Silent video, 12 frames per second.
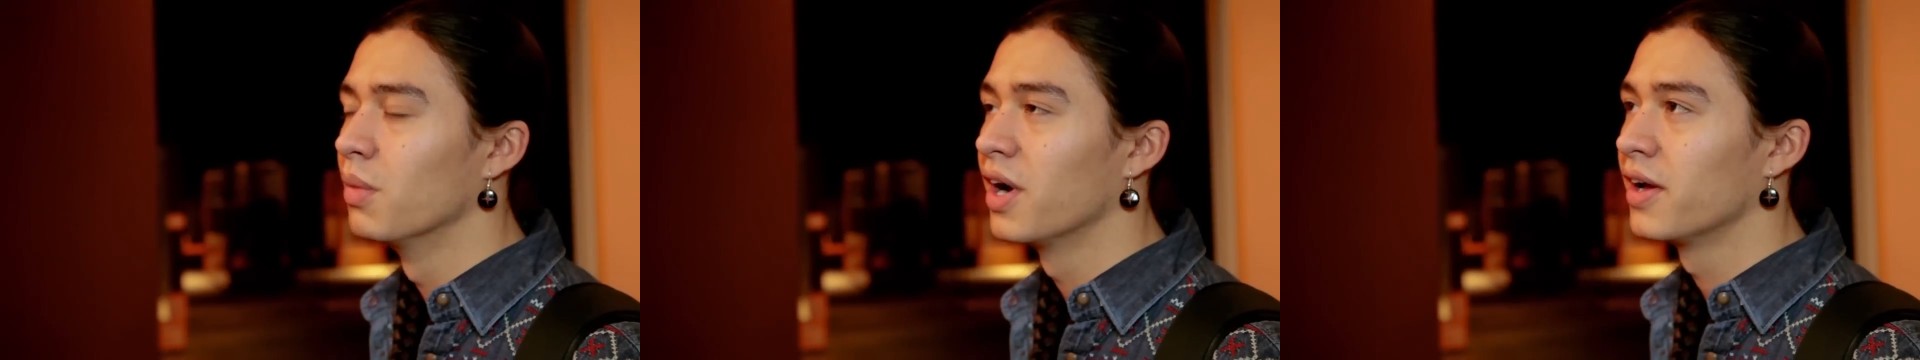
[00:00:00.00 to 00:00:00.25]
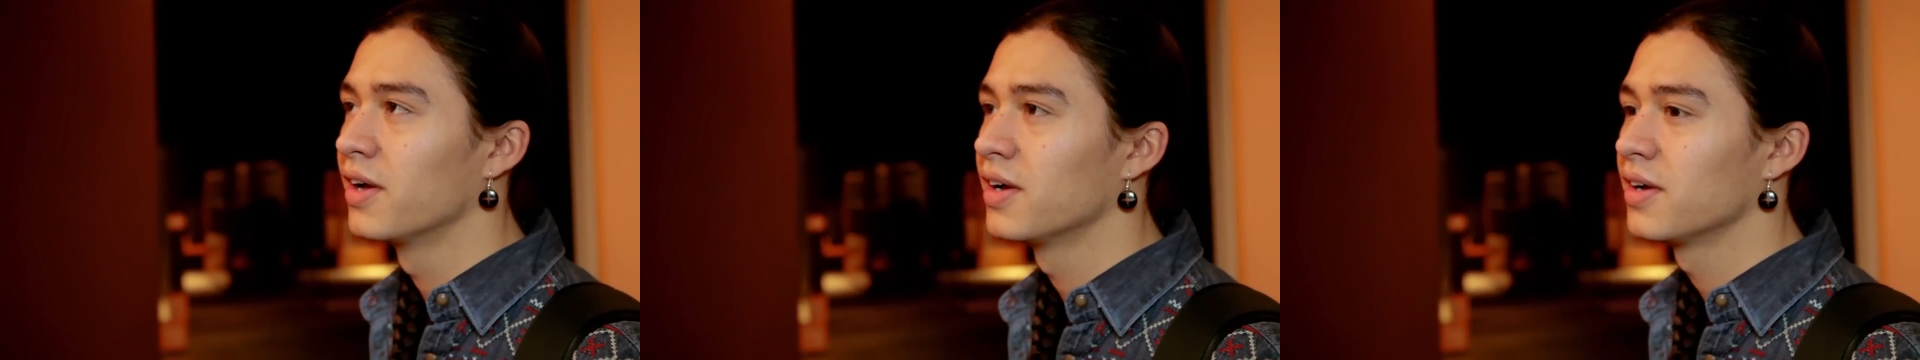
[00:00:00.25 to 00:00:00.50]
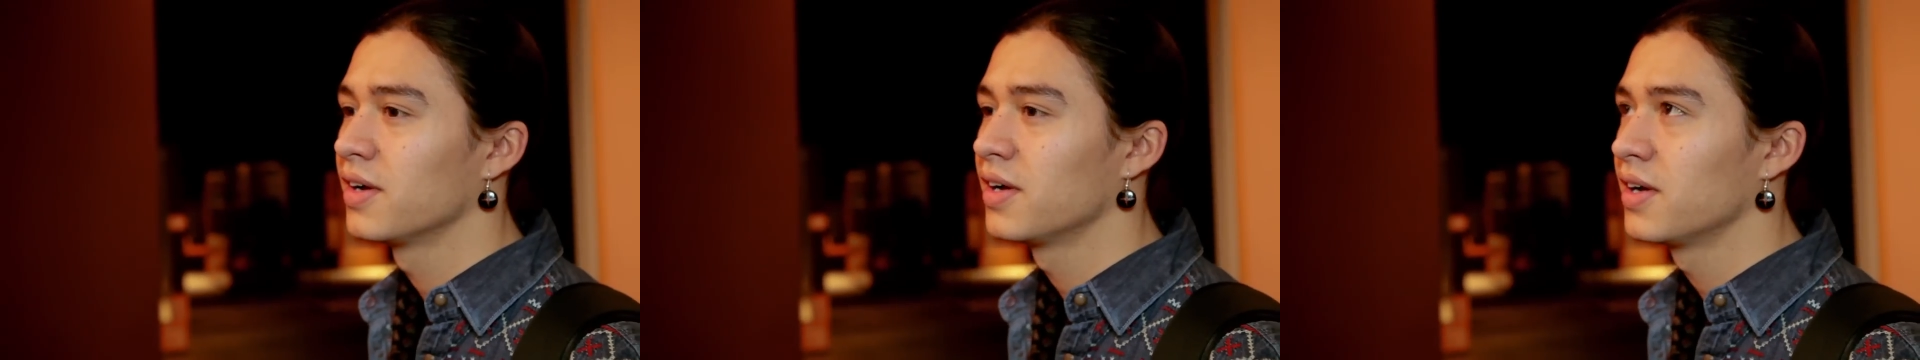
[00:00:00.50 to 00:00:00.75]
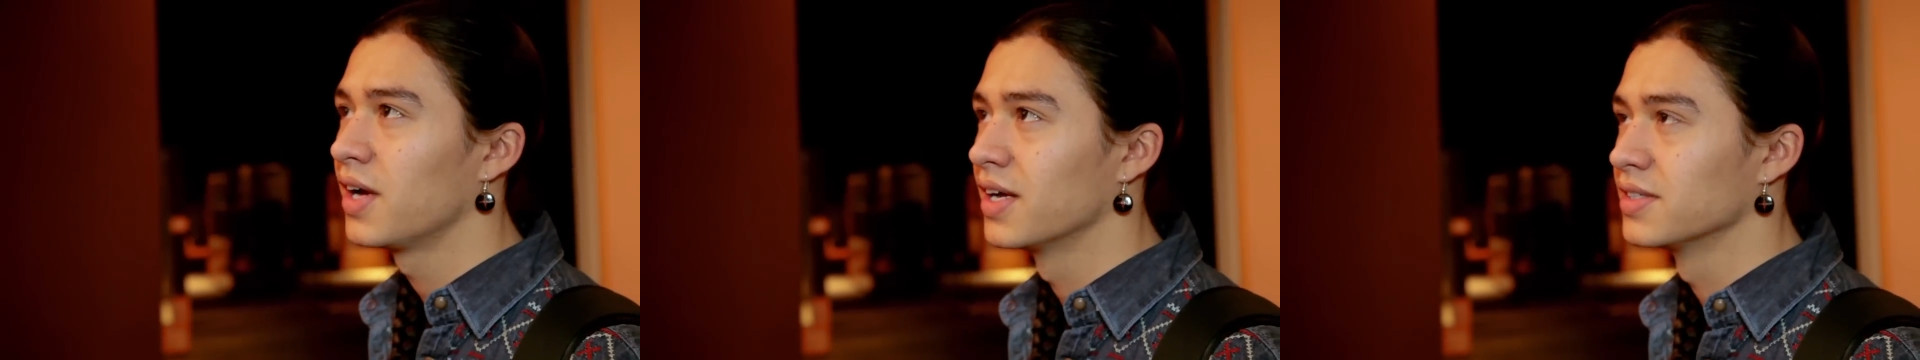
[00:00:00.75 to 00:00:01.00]
by it
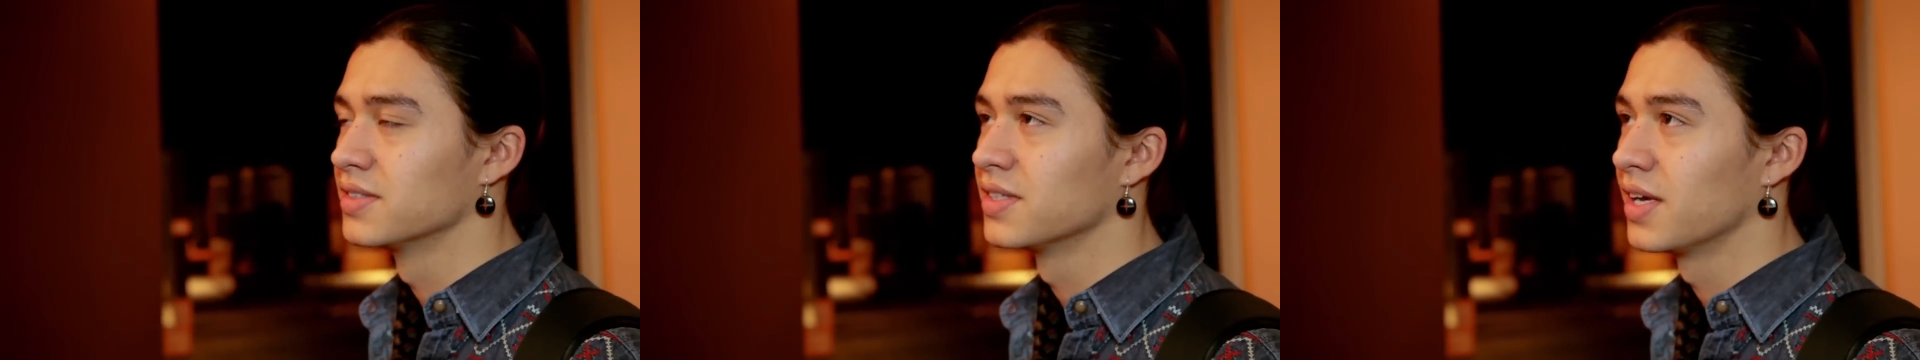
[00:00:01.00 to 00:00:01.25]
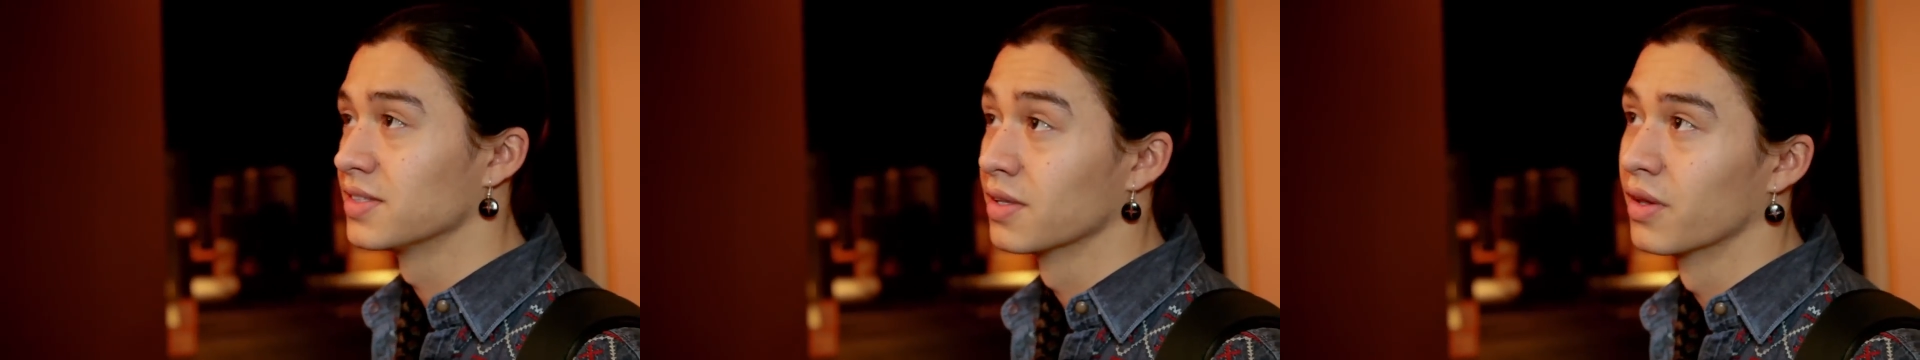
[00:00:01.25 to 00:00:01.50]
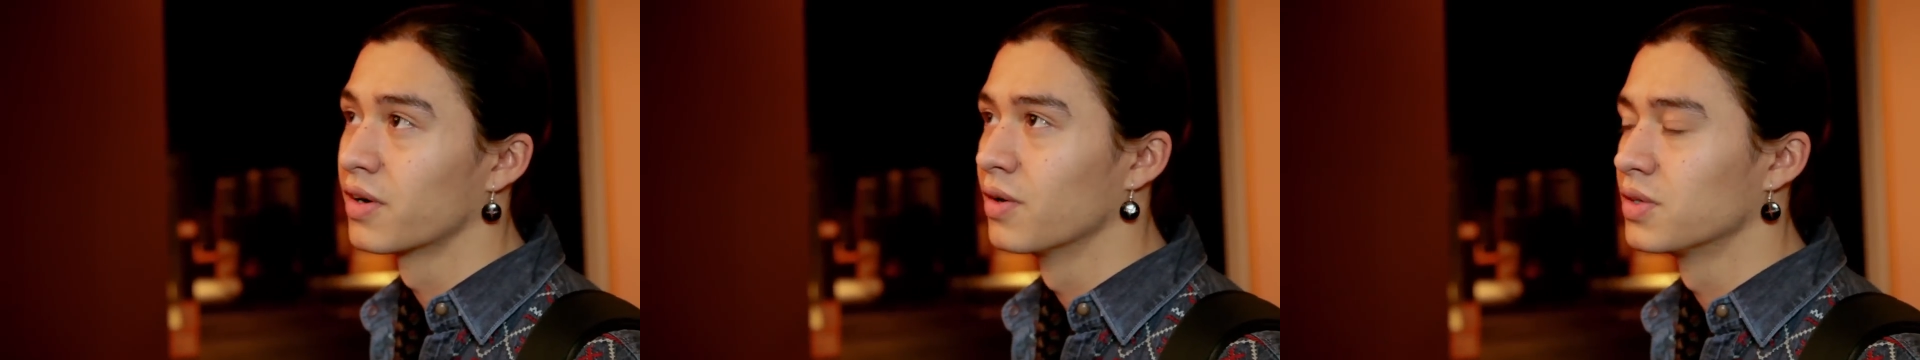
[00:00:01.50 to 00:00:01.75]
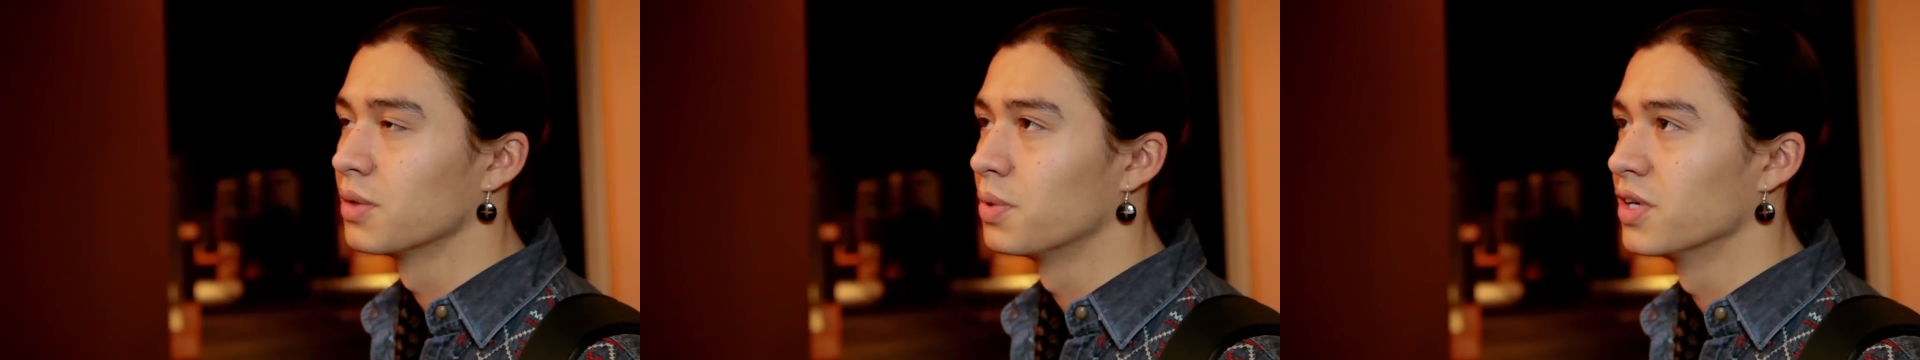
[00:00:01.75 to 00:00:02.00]
as a
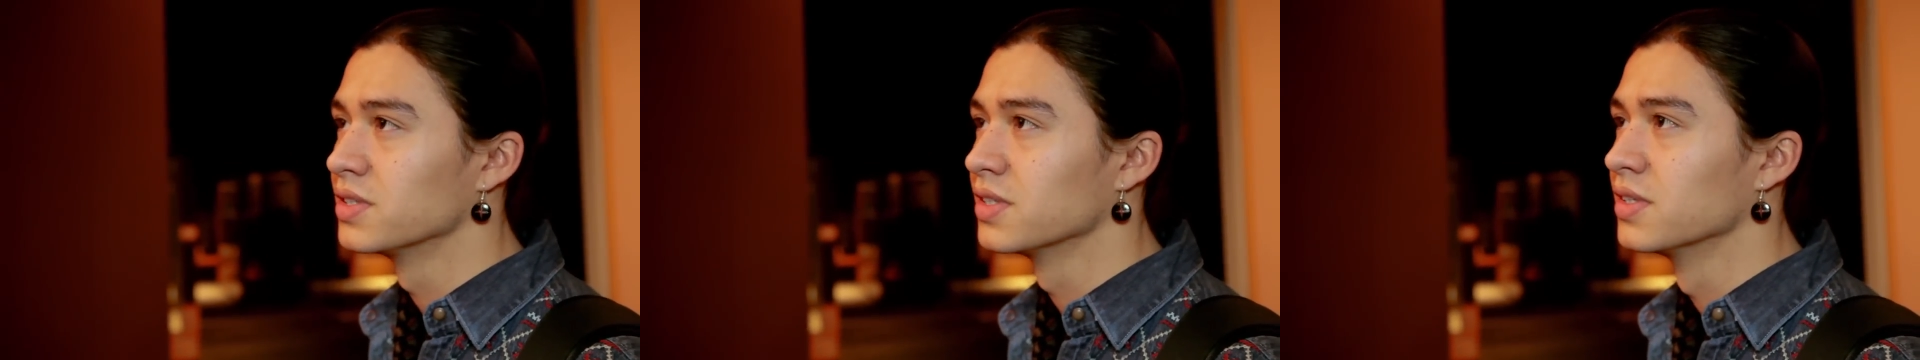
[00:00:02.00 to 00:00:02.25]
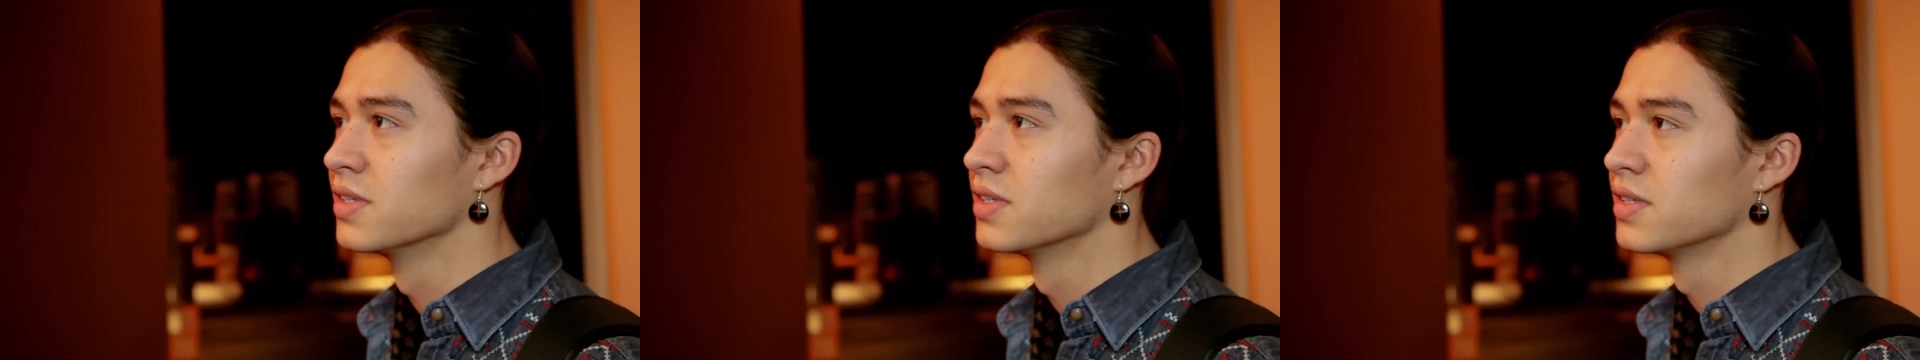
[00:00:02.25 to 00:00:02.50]
Lakota person.